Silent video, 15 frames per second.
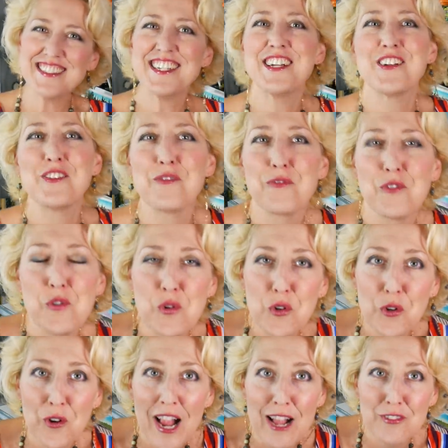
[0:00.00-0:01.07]
happens, you hear the
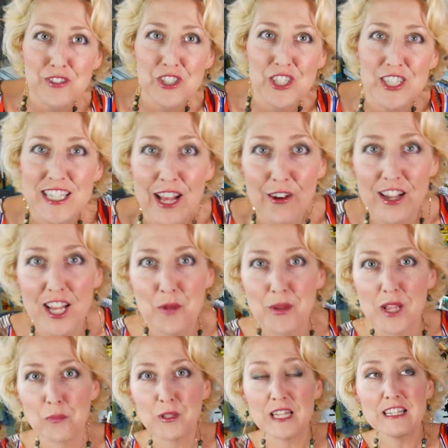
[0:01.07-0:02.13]
frugal crafter. Now I gotta
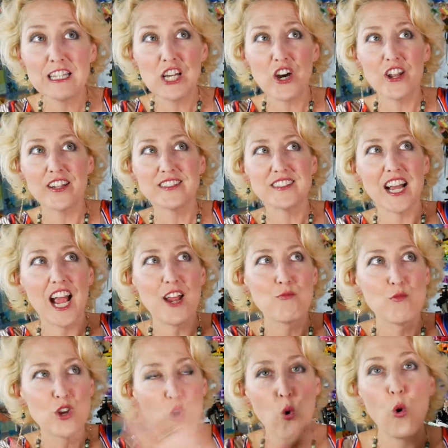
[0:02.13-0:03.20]
be completely honest, I
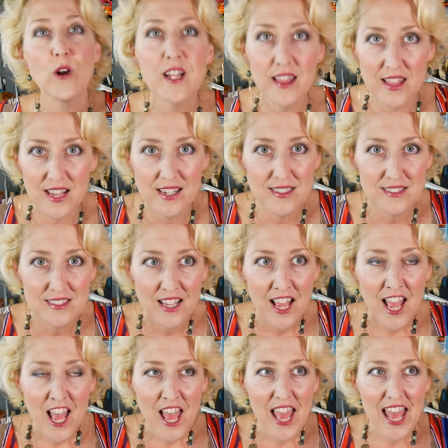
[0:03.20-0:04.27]
recorded this
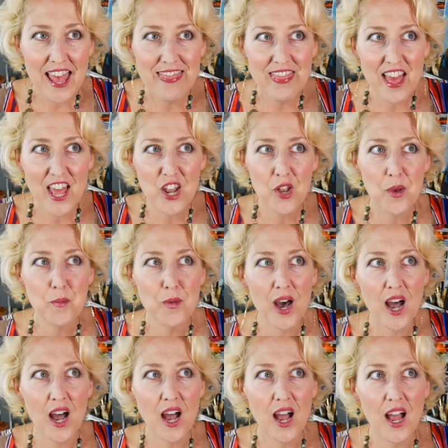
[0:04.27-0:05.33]
and then
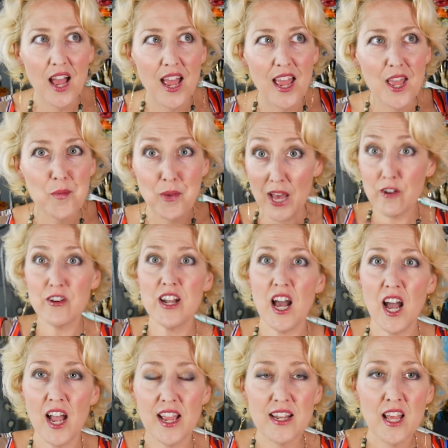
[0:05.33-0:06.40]
my battery
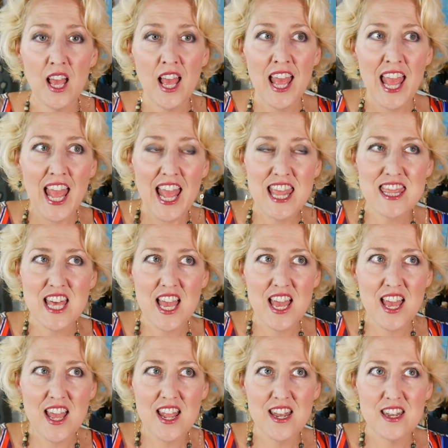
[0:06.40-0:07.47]
died, and
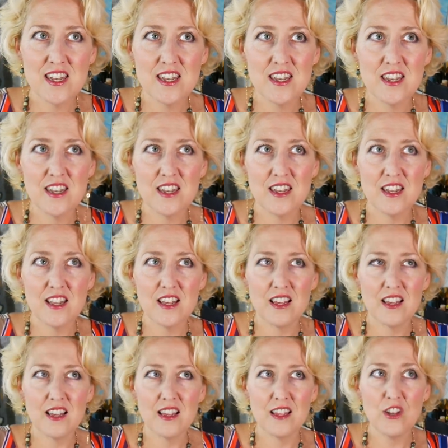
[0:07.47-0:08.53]
then,
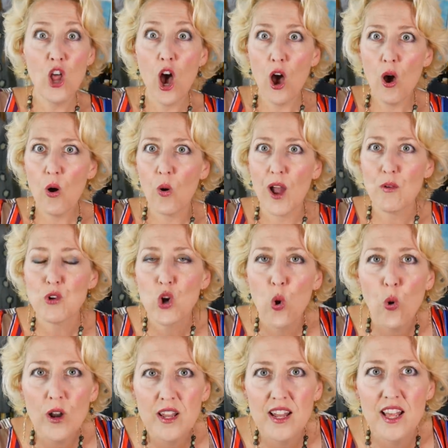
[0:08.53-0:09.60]
no, I
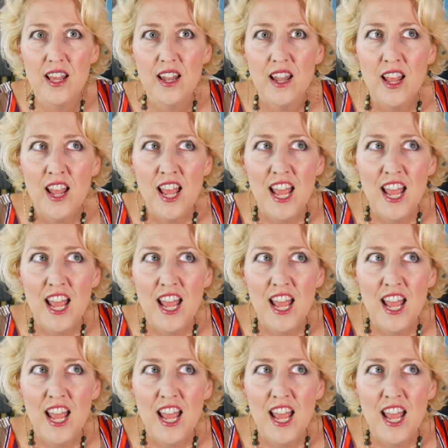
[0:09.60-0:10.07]
recorded it.